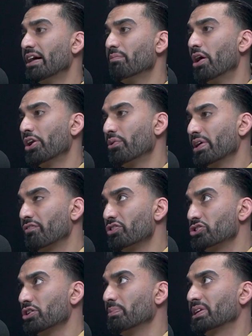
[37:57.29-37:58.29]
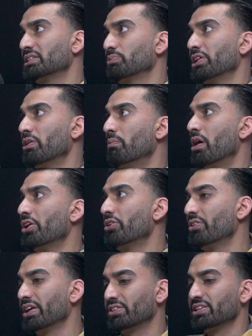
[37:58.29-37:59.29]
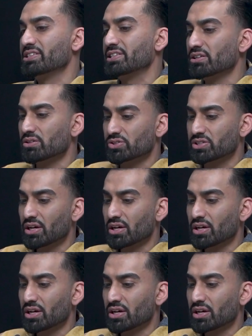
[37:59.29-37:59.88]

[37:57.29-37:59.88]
monitoring for sure, because without monitoring these deals,